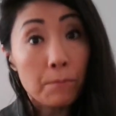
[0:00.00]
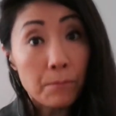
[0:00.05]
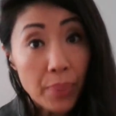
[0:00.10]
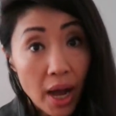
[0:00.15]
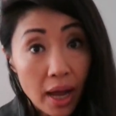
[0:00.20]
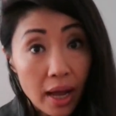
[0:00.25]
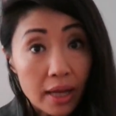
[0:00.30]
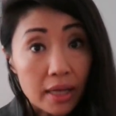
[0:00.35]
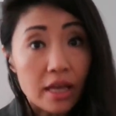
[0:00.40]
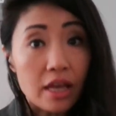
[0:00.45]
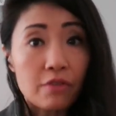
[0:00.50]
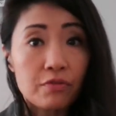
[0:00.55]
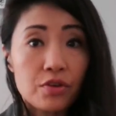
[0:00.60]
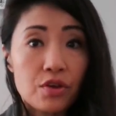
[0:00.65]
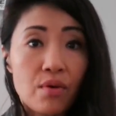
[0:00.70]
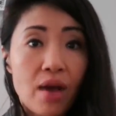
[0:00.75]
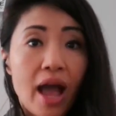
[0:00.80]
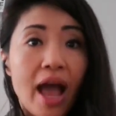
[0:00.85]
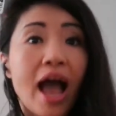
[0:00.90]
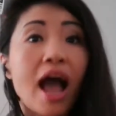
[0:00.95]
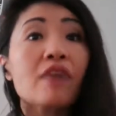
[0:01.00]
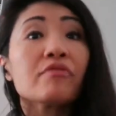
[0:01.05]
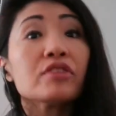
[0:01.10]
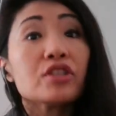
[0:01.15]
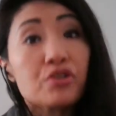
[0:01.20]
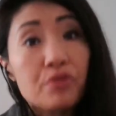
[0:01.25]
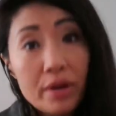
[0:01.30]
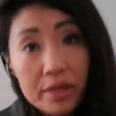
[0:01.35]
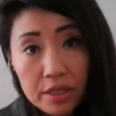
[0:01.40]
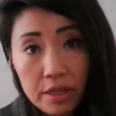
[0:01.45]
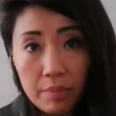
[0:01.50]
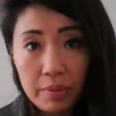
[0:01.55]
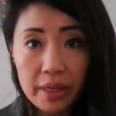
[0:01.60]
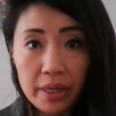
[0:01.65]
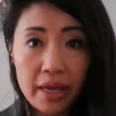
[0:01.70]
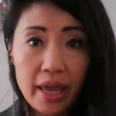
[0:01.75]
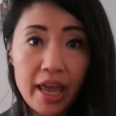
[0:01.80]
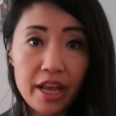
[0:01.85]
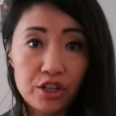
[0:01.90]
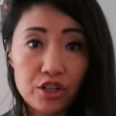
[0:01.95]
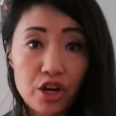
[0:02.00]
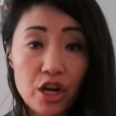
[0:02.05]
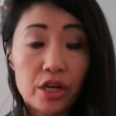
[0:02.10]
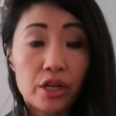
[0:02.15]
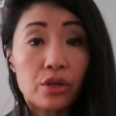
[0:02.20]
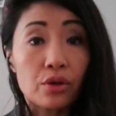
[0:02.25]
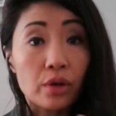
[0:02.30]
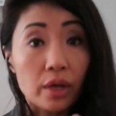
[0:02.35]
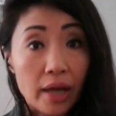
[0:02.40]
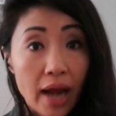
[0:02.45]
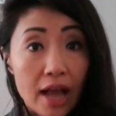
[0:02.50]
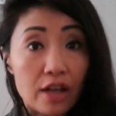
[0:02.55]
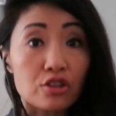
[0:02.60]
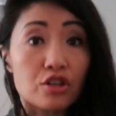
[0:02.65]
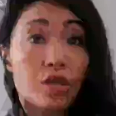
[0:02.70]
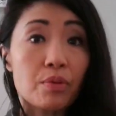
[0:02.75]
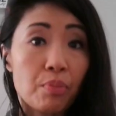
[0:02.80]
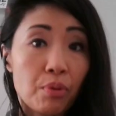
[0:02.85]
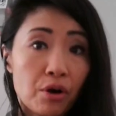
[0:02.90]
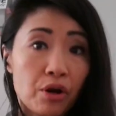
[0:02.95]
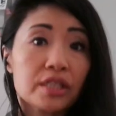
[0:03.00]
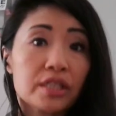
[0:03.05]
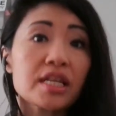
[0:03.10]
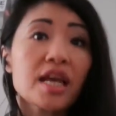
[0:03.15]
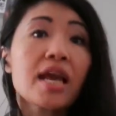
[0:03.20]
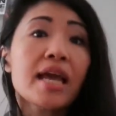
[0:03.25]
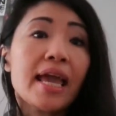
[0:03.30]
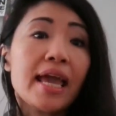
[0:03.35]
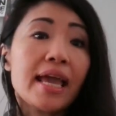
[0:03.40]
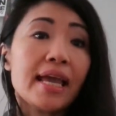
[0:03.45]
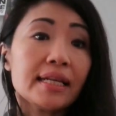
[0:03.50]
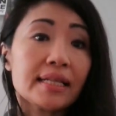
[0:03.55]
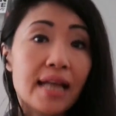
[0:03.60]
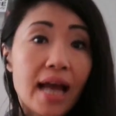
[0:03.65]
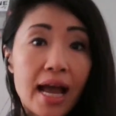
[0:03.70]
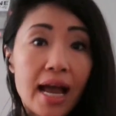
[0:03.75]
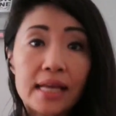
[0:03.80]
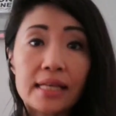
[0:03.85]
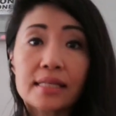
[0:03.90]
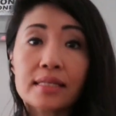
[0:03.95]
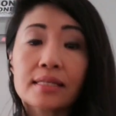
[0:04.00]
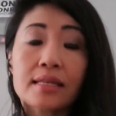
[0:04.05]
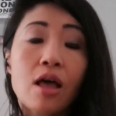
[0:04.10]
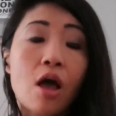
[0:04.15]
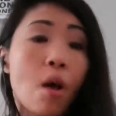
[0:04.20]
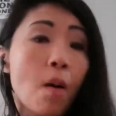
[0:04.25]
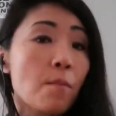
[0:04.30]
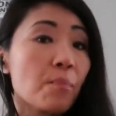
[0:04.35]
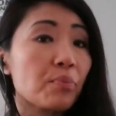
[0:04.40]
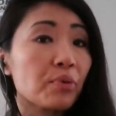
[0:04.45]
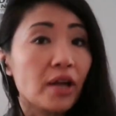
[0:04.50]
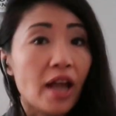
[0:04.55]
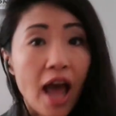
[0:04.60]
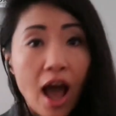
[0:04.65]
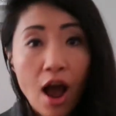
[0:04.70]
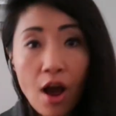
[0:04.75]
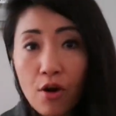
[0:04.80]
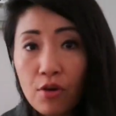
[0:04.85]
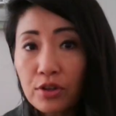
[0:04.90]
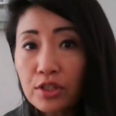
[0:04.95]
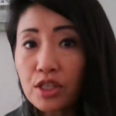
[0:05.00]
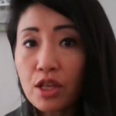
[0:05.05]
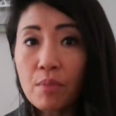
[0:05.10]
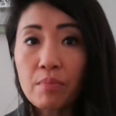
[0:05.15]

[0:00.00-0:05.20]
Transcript: But if you have a dress-up occasion, you can actually put a nice blouse,